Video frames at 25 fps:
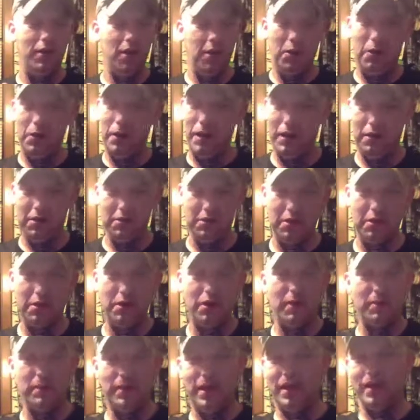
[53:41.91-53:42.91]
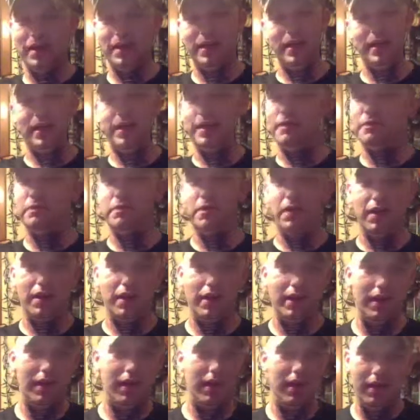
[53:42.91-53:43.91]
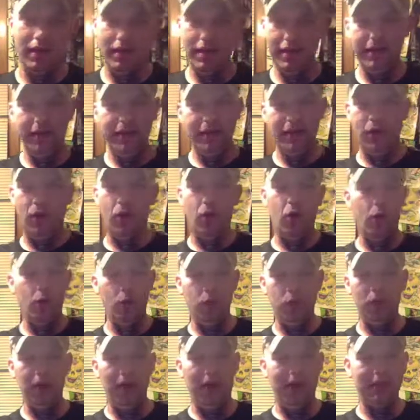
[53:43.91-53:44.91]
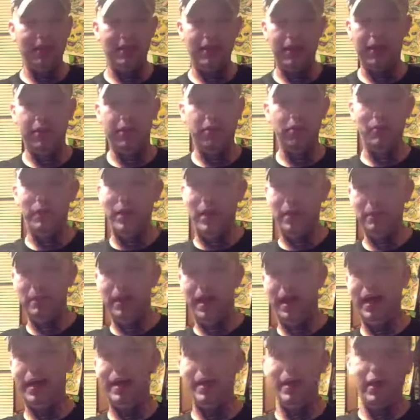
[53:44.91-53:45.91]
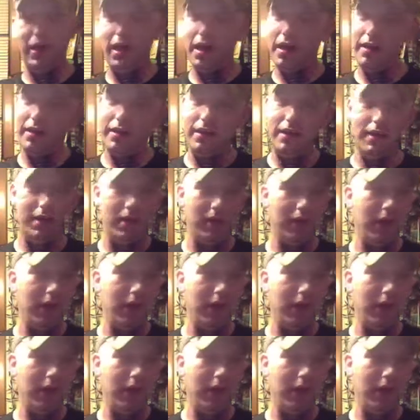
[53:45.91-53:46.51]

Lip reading: No, hell no. I'm not gonna get fucking a hole blasted through my back or nothing.